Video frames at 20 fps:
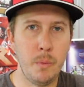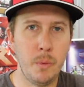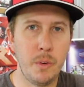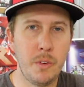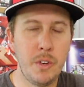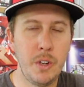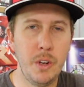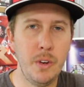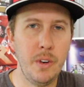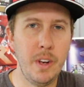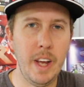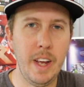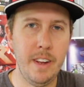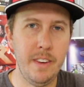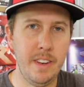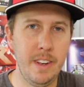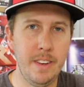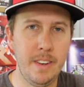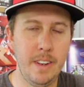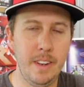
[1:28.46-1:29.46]
2
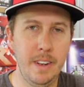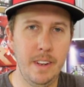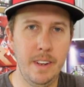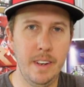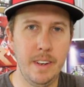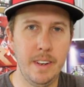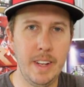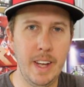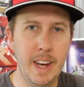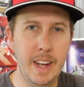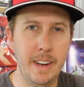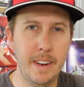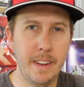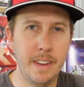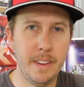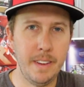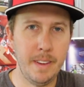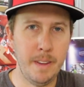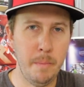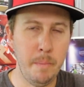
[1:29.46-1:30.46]
days into that
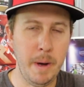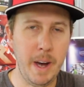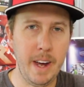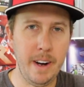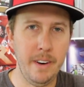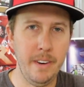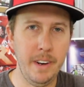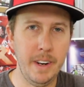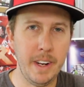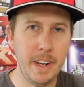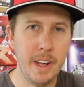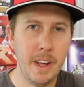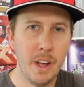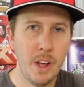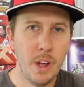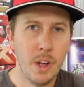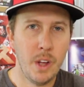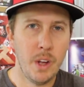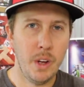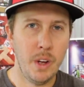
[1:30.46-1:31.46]
the battery
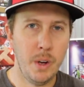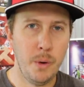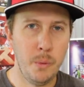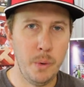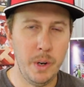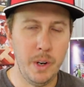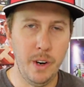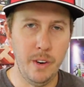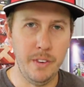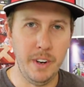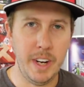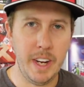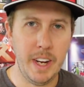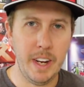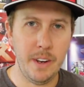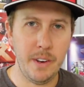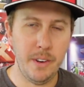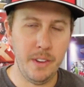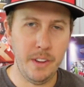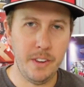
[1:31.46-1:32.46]
would
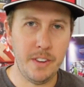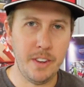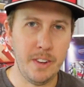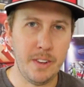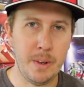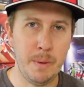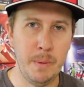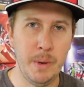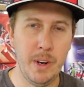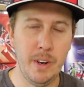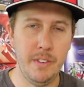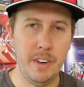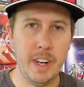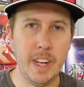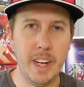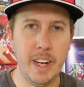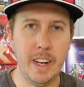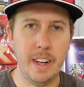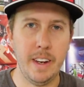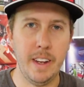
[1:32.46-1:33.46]
overheat or the system would
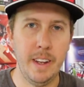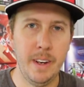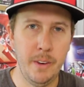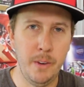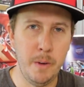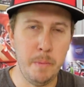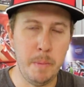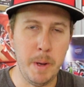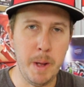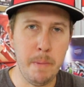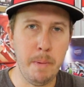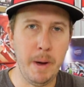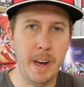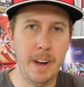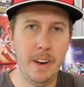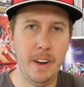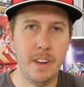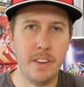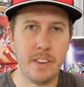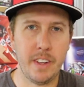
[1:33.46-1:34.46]
overheat and it would beep at
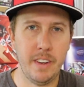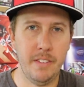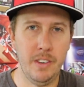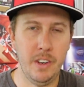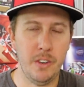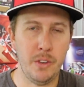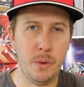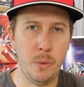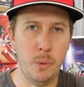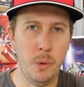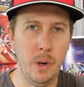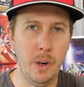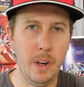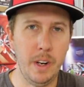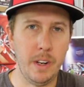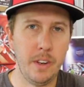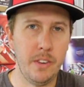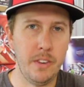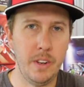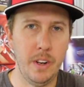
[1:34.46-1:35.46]
us giving us a
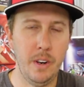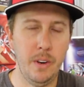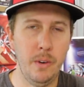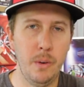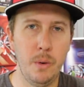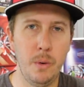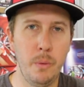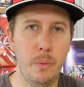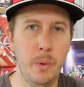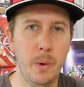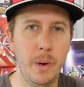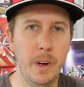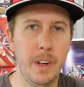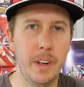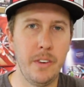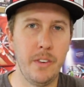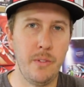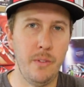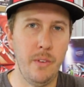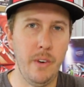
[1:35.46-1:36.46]
warning. So
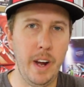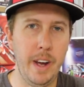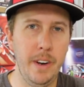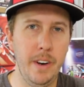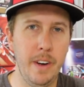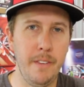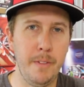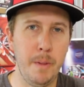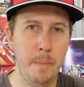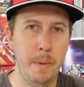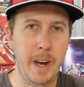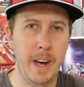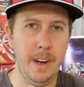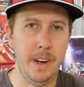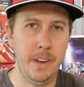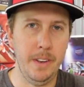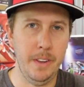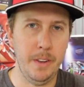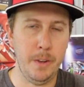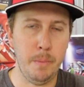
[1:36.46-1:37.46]
warnings right off the bat
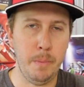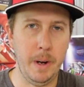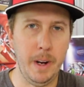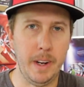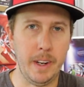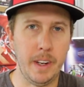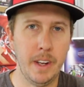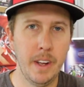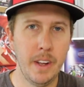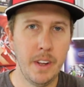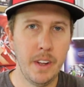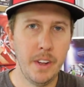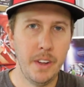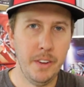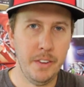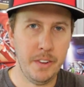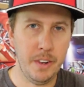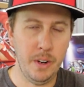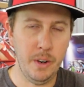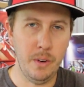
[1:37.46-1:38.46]
on this bike.
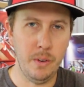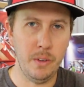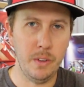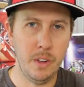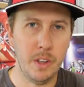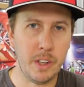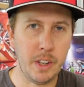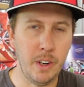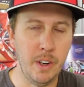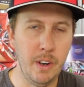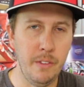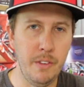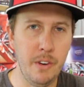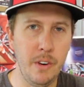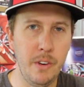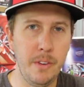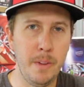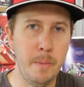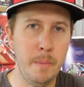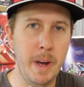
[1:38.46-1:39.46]
So looking
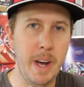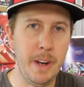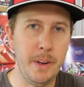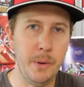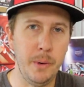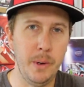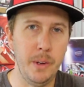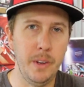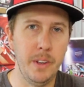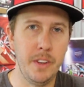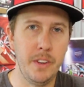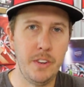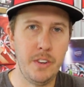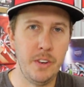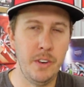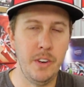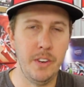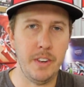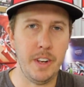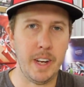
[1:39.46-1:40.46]
over the manual, as
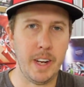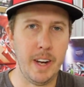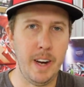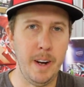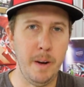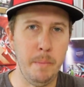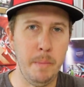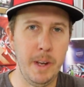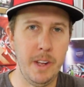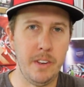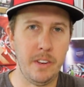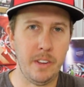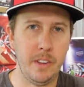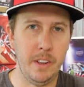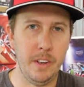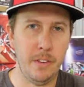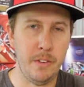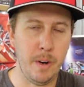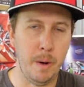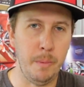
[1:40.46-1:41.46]
soon as I got it,
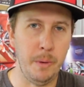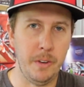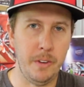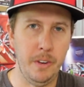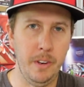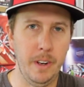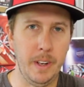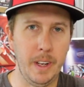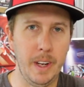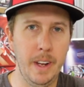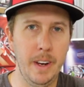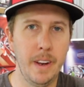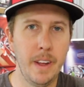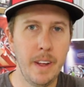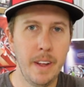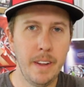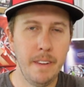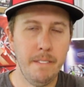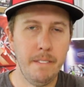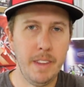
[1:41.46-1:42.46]
basically troubleshooting it.
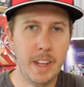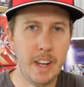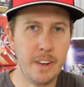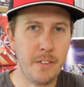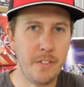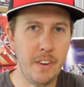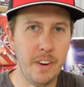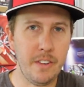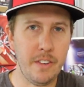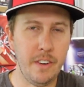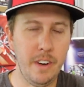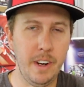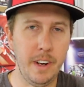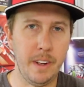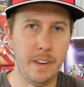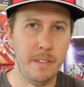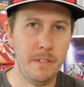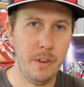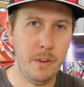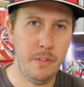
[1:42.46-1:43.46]
That's
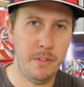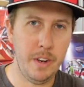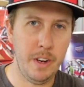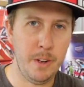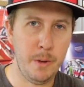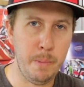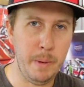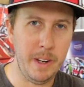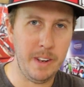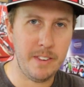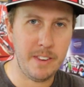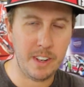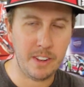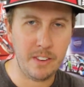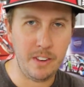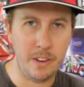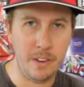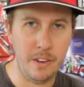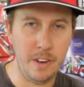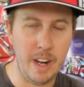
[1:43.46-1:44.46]
frustrating. You've just spent
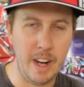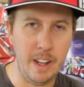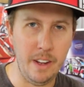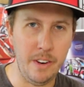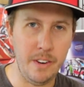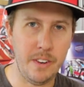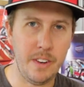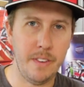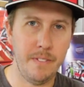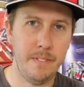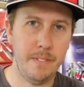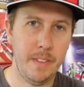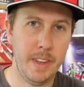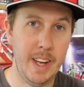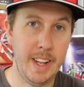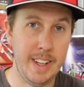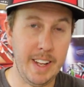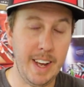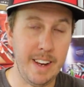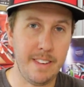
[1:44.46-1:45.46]
$600
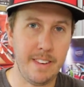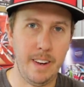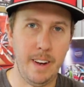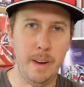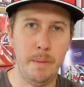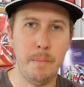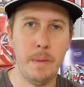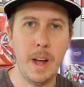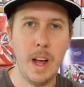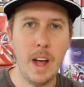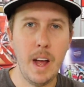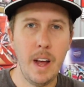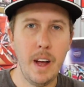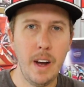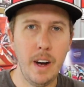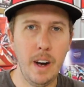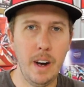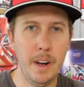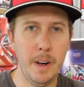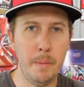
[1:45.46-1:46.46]
at that time
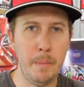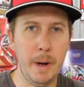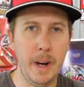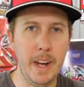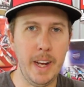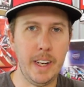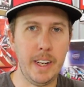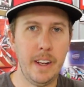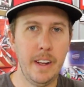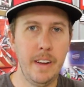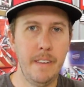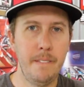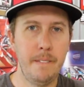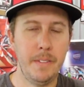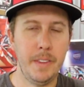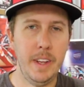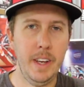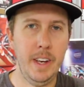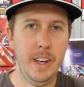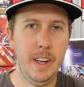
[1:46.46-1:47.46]
on a bike
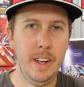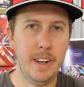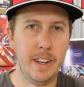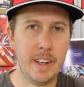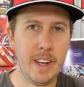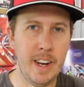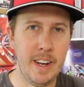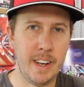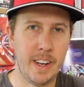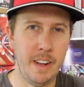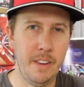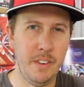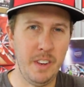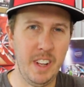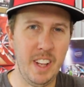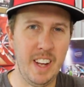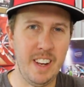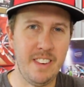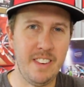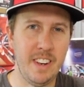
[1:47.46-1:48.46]
and it kind of gives you
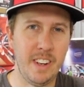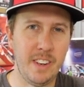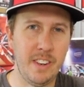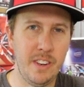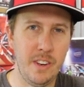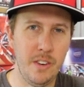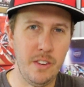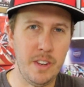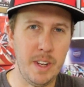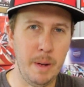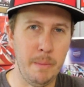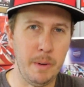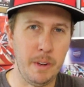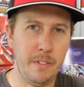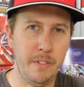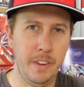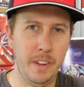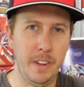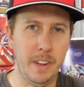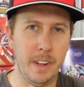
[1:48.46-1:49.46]
that sick to your stomach
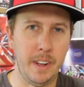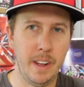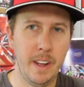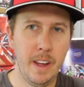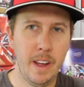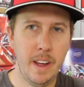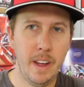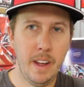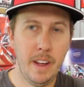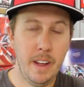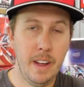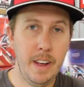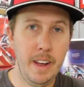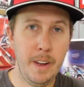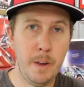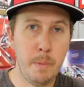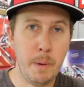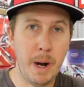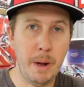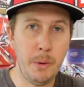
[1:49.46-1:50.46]
feeling.
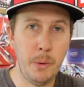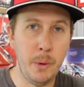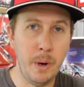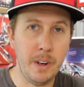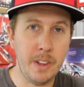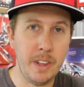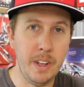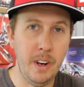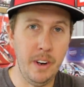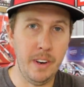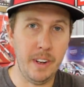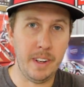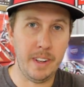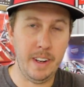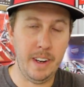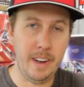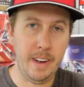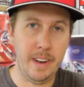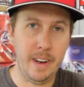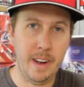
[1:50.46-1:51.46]
It's probably worth noting
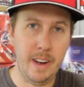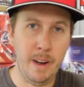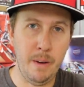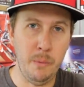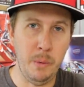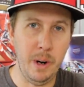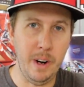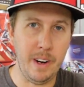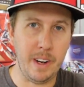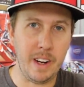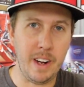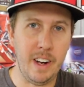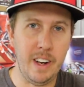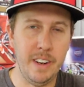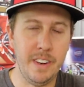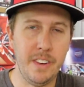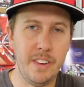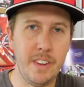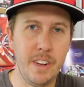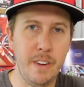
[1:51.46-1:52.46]
that I'm wearing
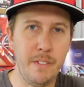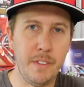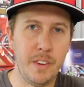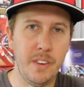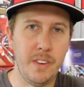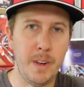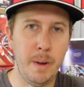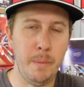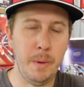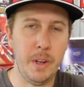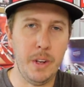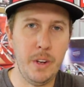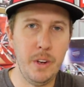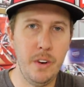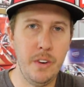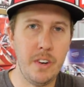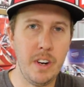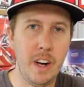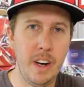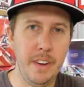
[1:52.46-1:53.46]
Honda stuff because I'm a
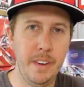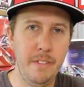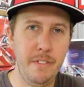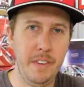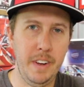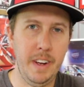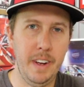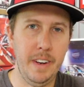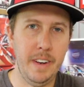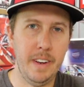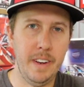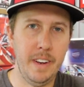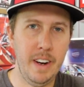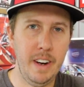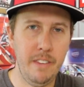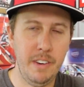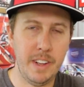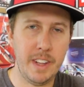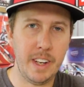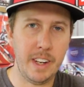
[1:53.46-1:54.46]
huge Honda fan.
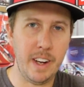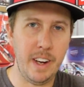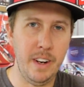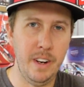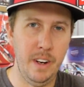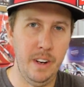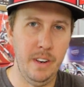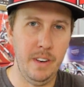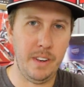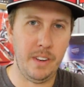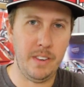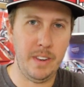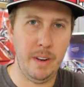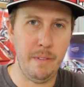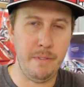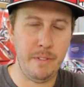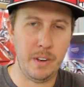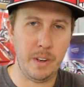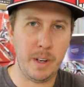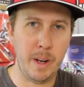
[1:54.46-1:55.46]
Everything I own
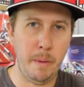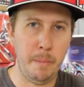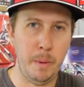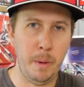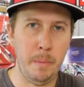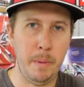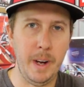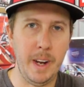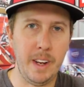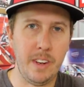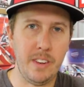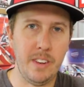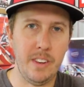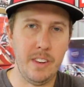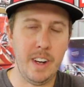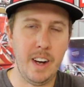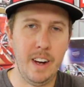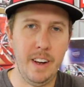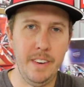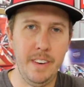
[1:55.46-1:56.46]
except for a couple of bikes is
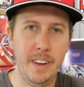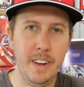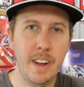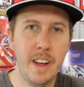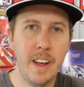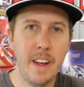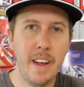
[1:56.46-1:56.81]
Honda.